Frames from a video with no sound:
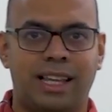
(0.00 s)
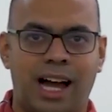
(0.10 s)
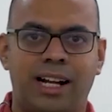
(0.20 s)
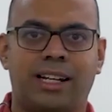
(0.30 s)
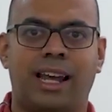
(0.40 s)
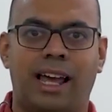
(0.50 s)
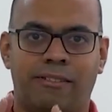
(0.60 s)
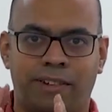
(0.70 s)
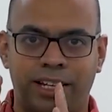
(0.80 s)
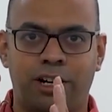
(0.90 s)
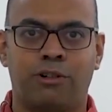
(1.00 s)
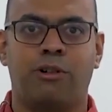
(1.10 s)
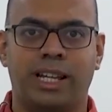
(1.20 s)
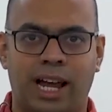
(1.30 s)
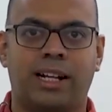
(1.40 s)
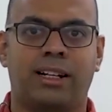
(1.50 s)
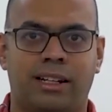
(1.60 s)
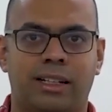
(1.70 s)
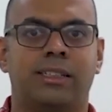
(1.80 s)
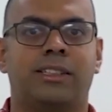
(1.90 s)
That when you're going at
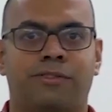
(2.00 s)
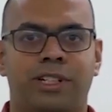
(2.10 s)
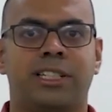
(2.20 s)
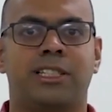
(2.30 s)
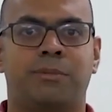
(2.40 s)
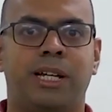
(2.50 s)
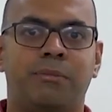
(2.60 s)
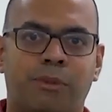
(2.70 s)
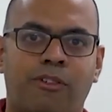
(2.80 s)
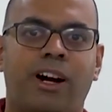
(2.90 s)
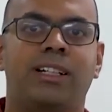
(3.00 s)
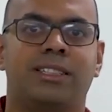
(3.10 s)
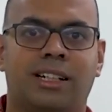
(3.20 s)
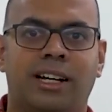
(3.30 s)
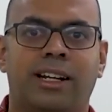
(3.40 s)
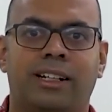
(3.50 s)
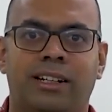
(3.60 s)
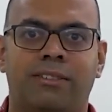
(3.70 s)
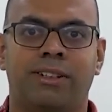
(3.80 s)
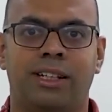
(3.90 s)
a sufficient speed provides a
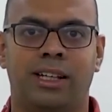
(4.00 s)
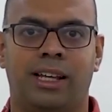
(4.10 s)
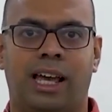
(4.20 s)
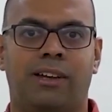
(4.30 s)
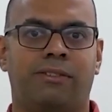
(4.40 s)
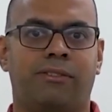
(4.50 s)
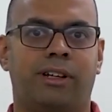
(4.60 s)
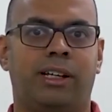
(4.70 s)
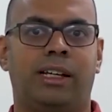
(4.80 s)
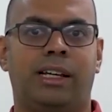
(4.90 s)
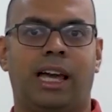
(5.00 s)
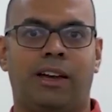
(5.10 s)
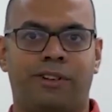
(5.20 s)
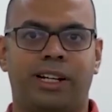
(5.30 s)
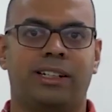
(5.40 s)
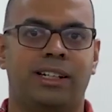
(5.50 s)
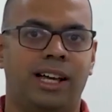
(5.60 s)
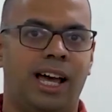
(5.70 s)
corrective effect.